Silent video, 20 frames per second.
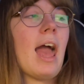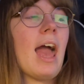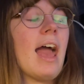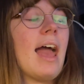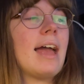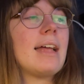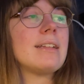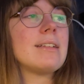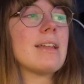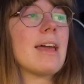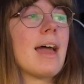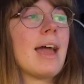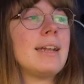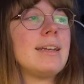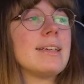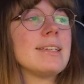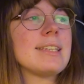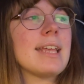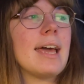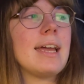And I
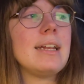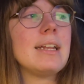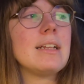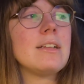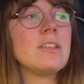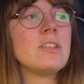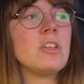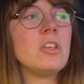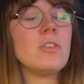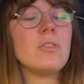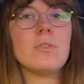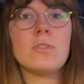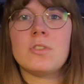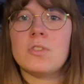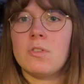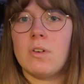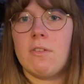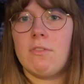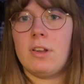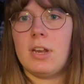decided to use
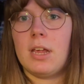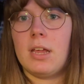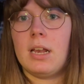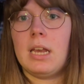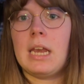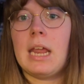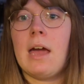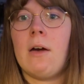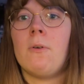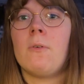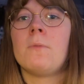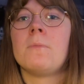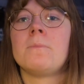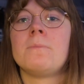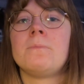Scrivener. Now,